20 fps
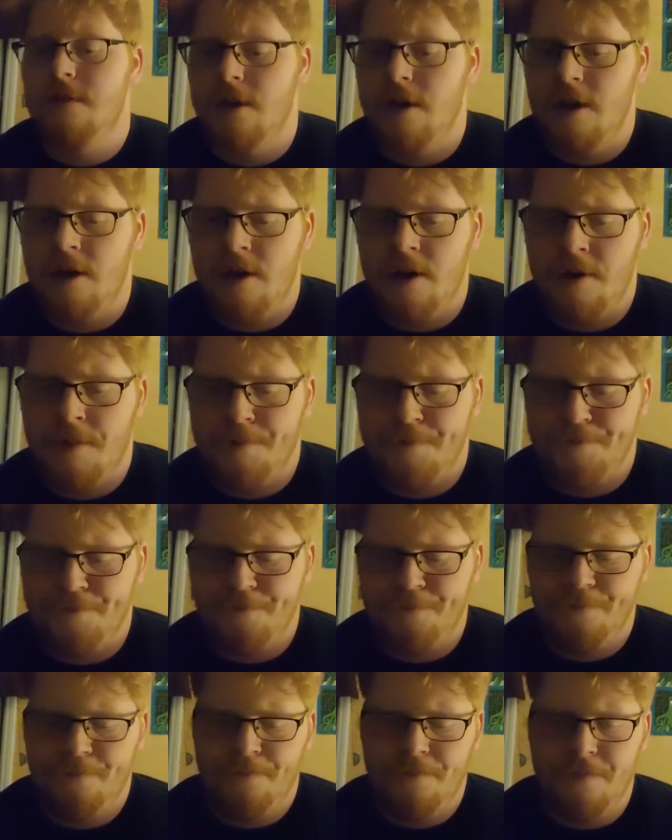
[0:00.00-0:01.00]

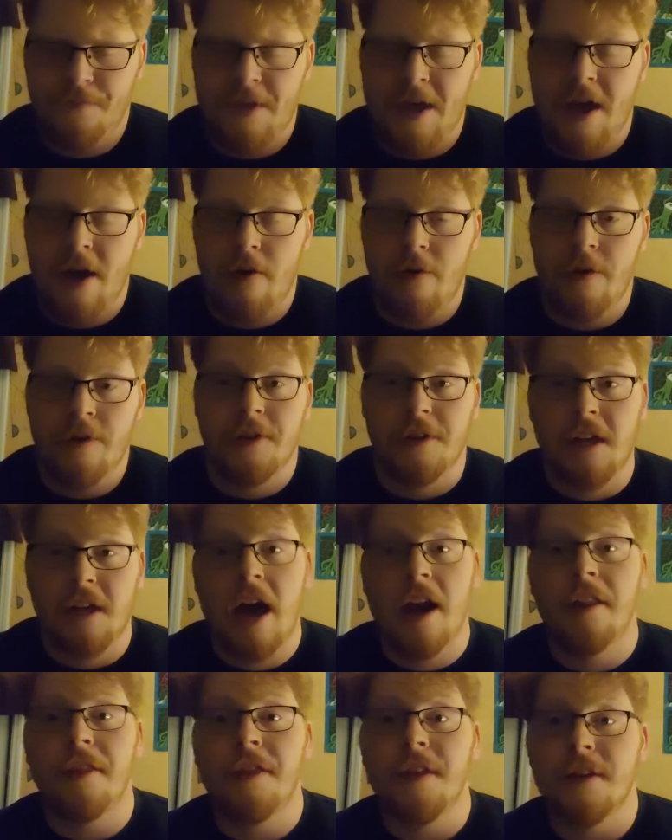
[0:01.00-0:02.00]
Now, there's a
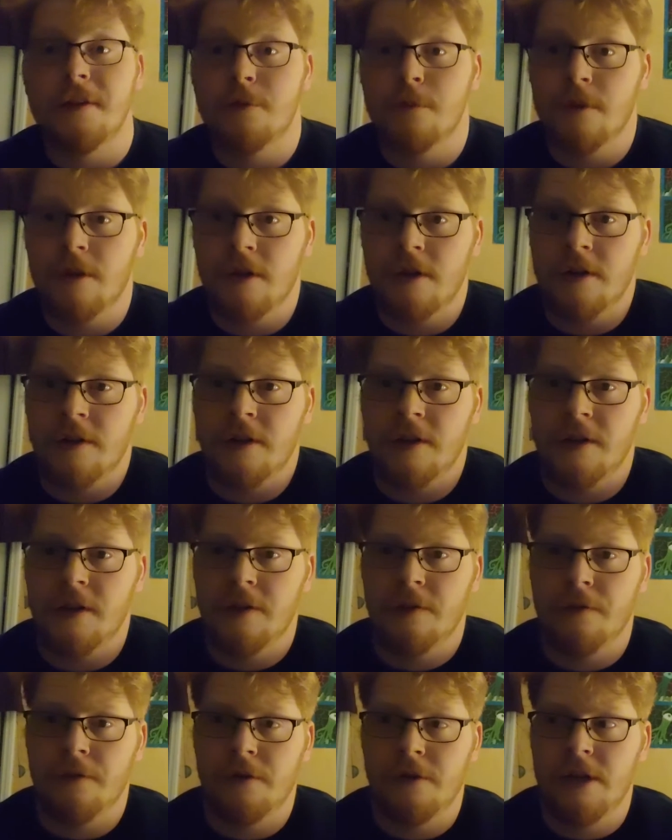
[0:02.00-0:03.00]
lot of things we could have done
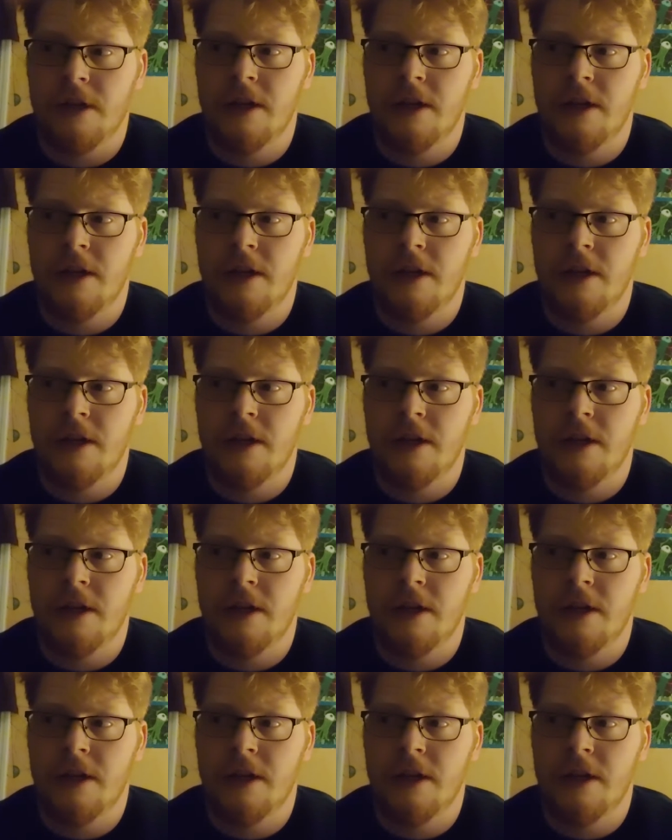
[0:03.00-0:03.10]
differently.